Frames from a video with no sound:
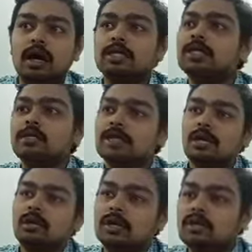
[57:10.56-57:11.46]
other
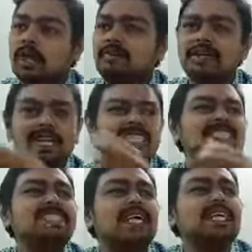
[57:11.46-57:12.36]
shareholders are having less
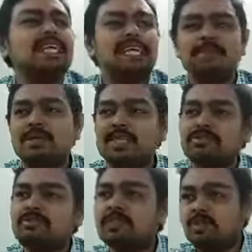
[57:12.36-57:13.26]
than 10%,
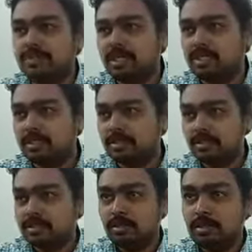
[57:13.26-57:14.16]
15%.
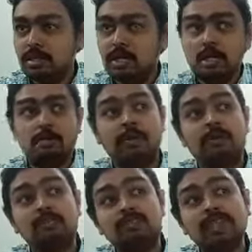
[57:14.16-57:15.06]
But
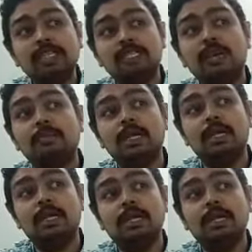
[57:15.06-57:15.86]
preference capital,